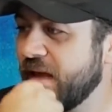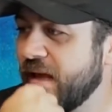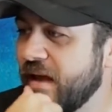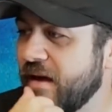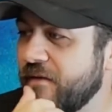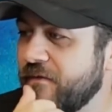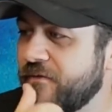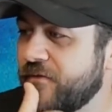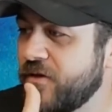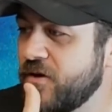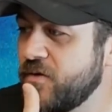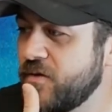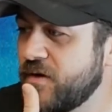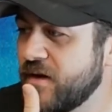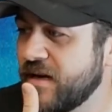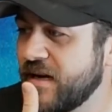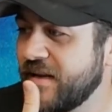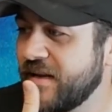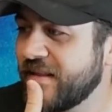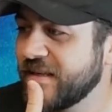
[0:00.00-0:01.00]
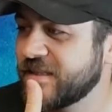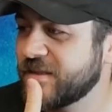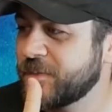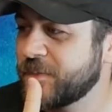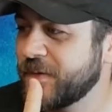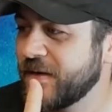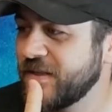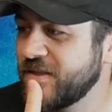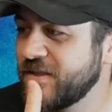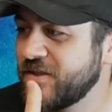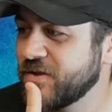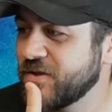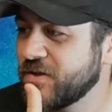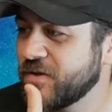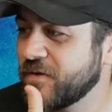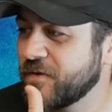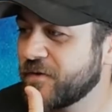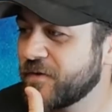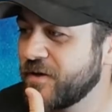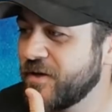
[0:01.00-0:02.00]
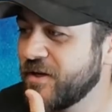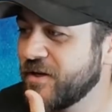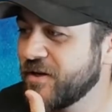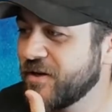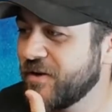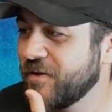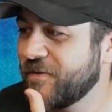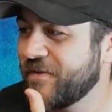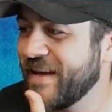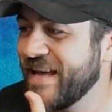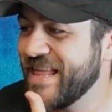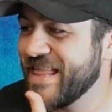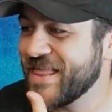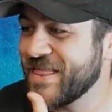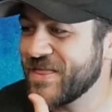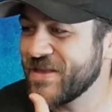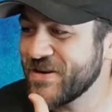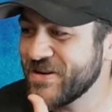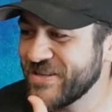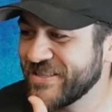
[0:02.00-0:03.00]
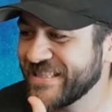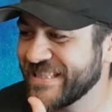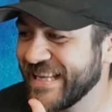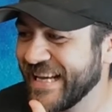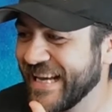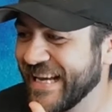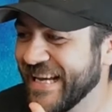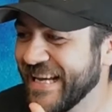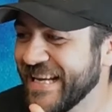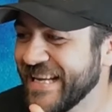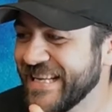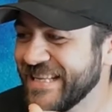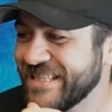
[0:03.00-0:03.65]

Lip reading: Have you done anything special for your event Thursday?